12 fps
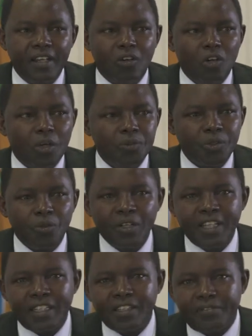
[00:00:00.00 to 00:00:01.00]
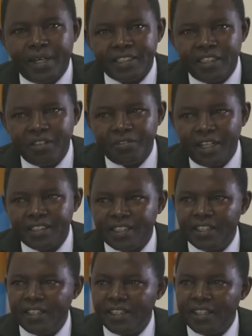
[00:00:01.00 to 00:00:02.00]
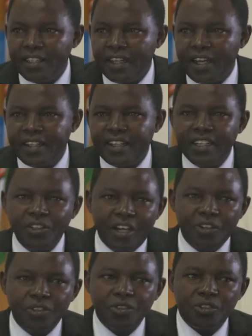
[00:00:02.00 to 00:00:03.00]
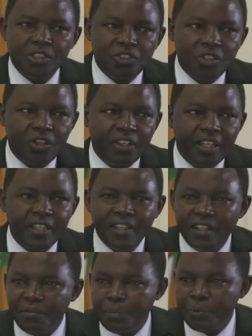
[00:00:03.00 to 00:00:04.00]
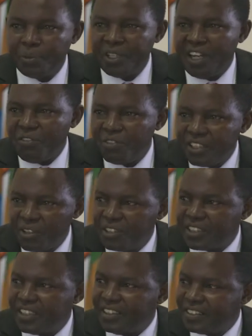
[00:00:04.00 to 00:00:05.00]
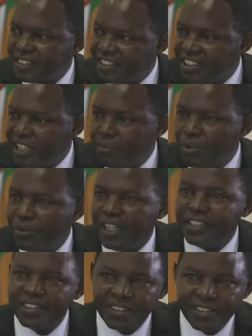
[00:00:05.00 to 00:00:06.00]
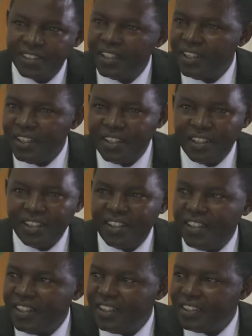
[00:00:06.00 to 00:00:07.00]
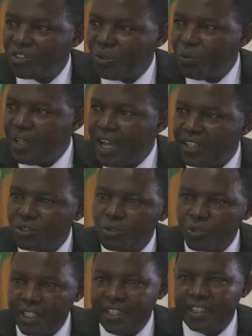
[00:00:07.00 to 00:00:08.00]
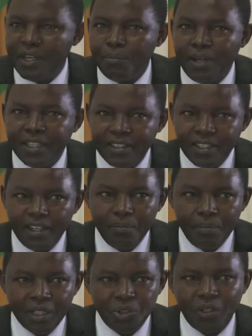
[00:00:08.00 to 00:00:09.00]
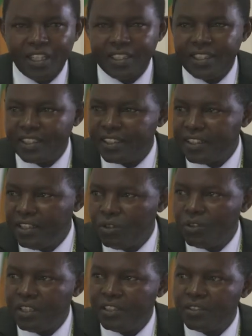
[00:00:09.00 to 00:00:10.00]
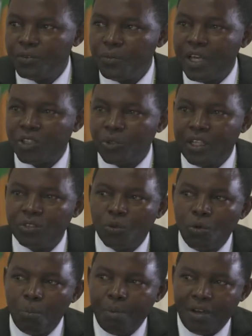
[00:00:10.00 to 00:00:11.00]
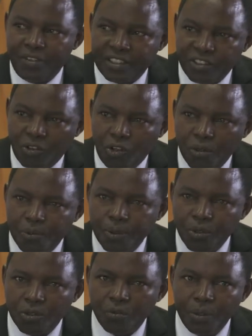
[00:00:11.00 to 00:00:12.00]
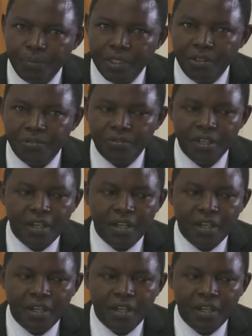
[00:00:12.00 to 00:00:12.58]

crops growing 30% faster. And then you are not using soil. Then people in Africa would say this is GMO, and So we had to train them and make sure that they know this. We are trying to grow perfect crops because we believe